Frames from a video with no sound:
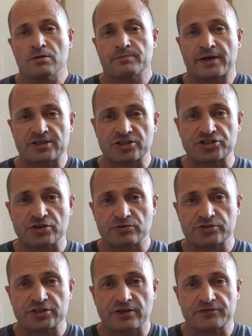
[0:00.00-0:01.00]
But as a
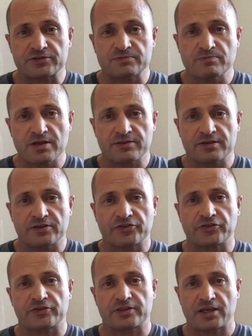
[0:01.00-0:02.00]
general set of
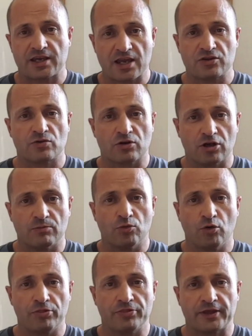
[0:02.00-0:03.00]
methods, they can do a lot
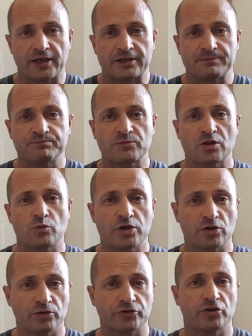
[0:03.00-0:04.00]
more than that. We
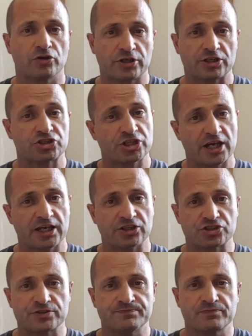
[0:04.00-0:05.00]
can also look at
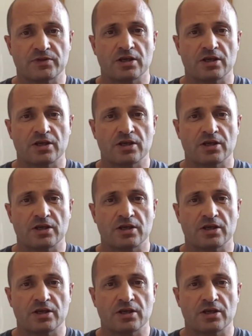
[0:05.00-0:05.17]
change.